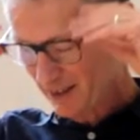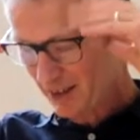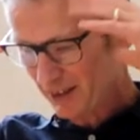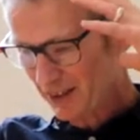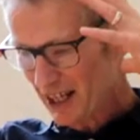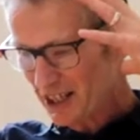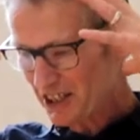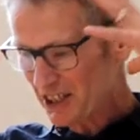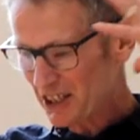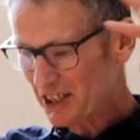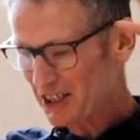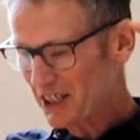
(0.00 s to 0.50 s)

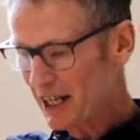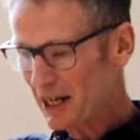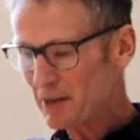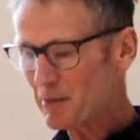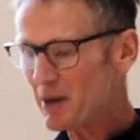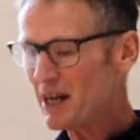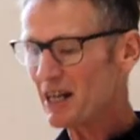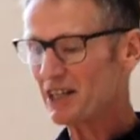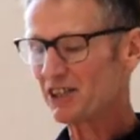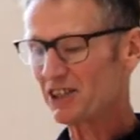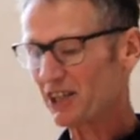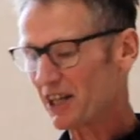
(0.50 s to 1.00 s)
there's this
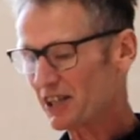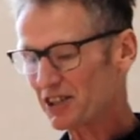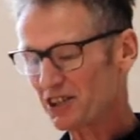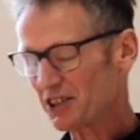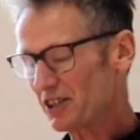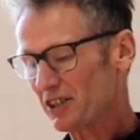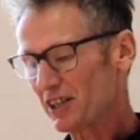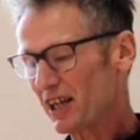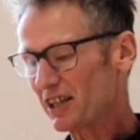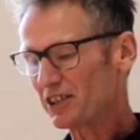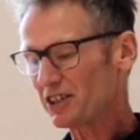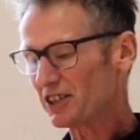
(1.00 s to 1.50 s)
image, there's
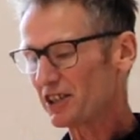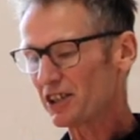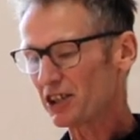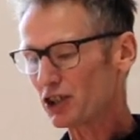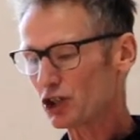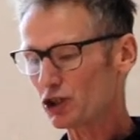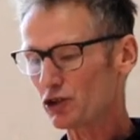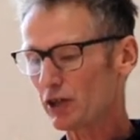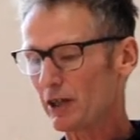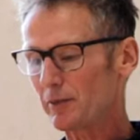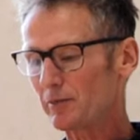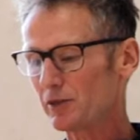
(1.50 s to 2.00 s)
a, there's a
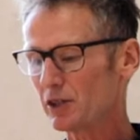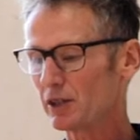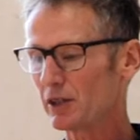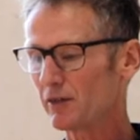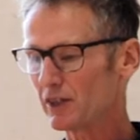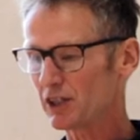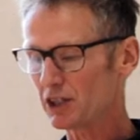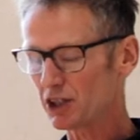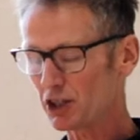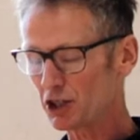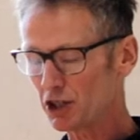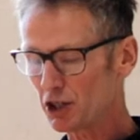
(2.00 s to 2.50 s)
description of
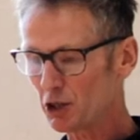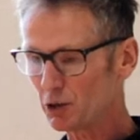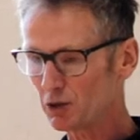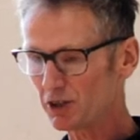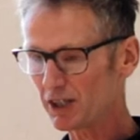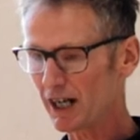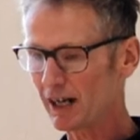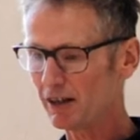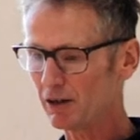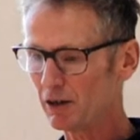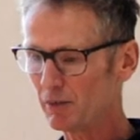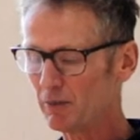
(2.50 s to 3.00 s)
this new
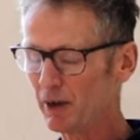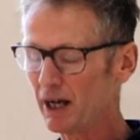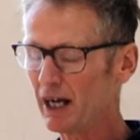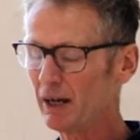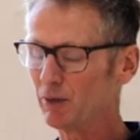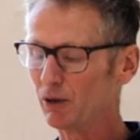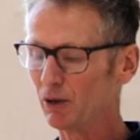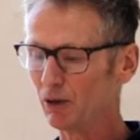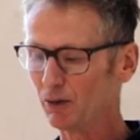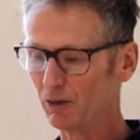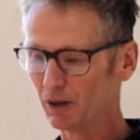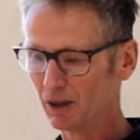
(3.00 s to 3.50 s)
Tower of
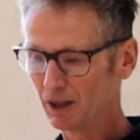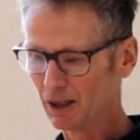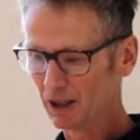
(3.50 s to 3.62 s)
Babel,